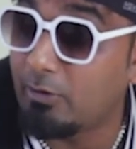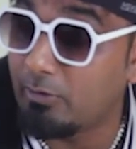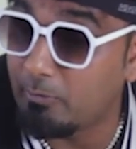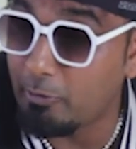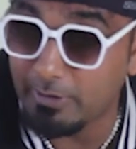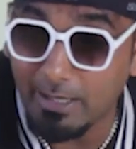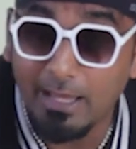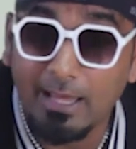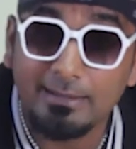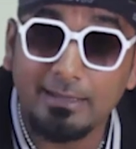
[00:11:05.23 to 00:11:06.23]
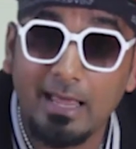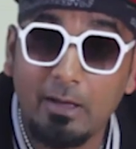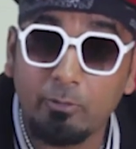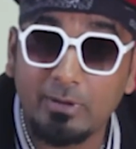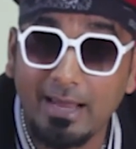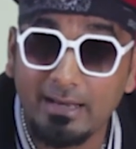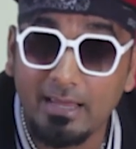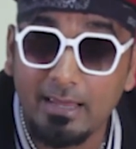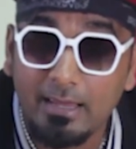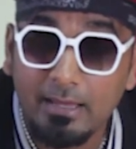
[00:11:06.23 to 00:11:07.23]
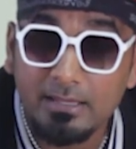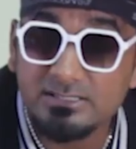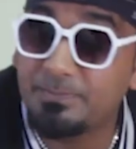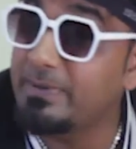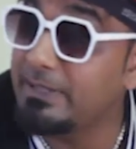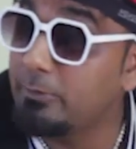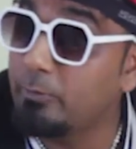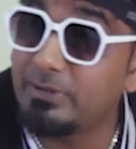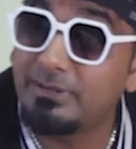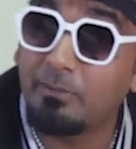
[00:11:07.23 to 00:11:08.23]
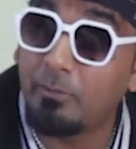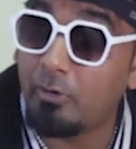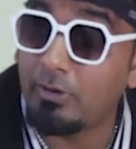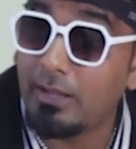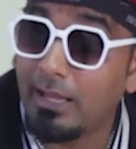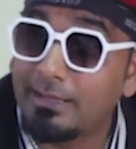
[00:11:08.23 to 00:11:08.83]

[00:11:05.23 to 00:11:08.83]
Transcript: umeona, na ukiangalia speed with the ball